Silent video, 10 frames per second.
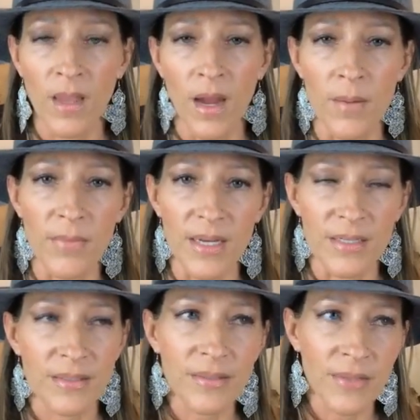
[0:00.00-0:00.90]
um, I,
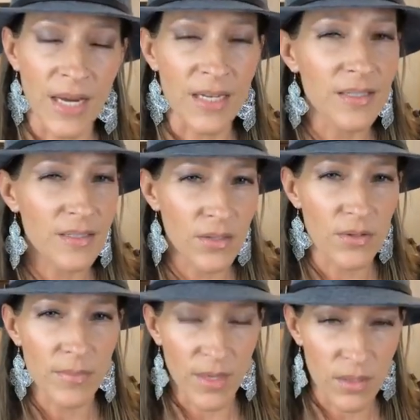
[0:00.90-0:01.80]
kind of
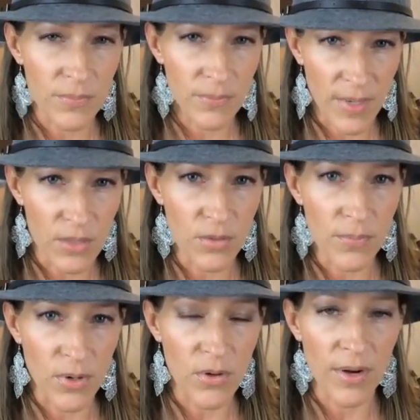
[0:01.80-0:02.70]
considered a medical medical
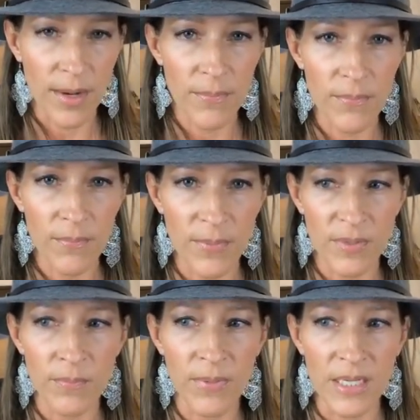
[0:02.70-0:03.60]
program,
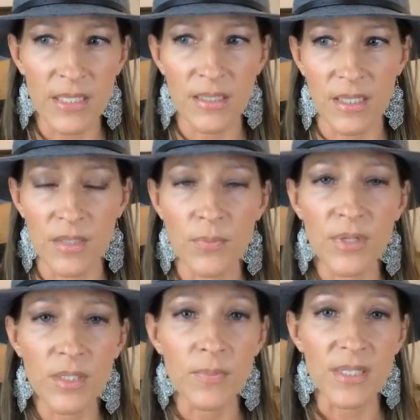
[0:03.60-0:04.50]
but, but it's it's
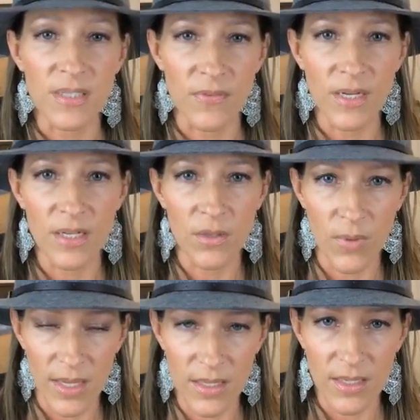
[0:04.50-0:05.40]
pretty specific in the
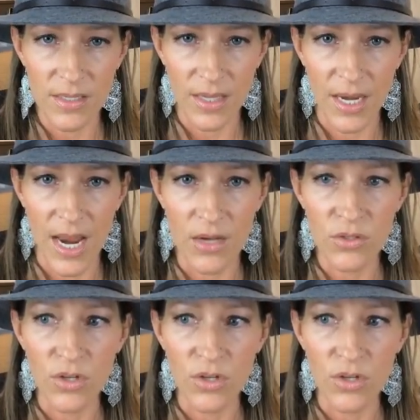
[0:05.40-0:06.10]
way that it's laid out.